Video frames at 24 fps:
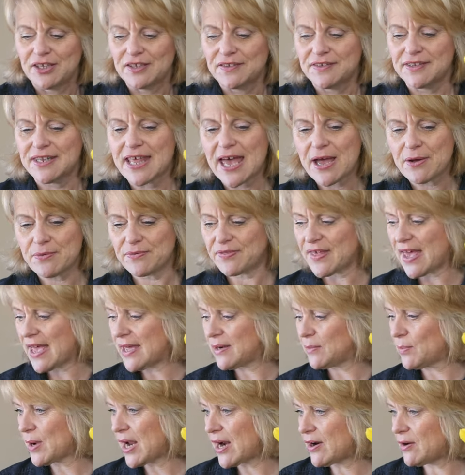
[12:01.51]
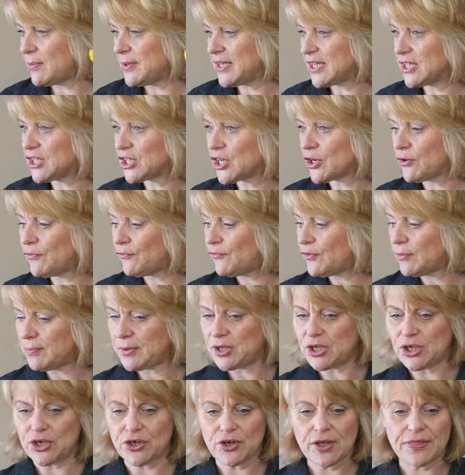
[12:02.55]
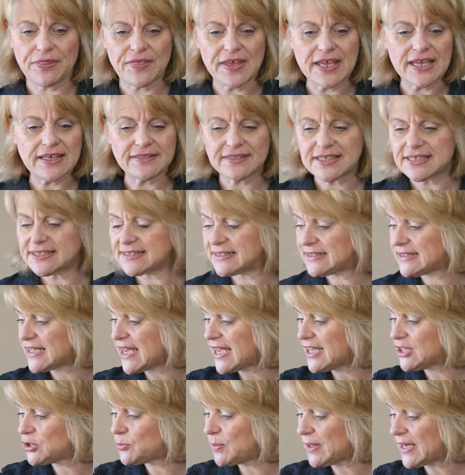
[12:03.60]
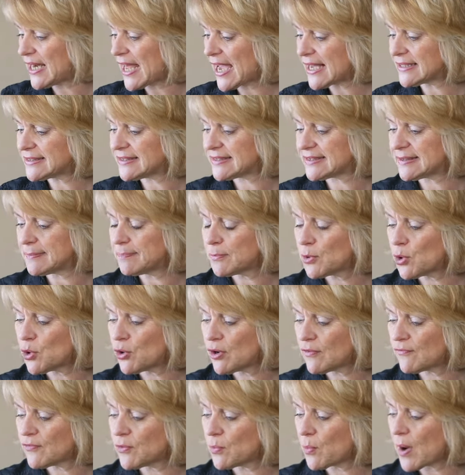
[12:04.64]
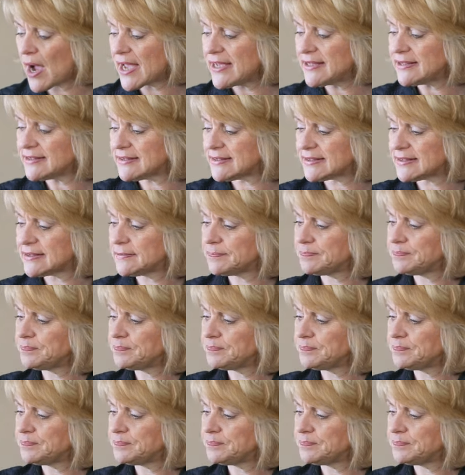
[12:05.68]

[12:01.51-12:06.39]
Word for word: Now then, where are we going to go from here? I think at this stage we'll add some more of the white.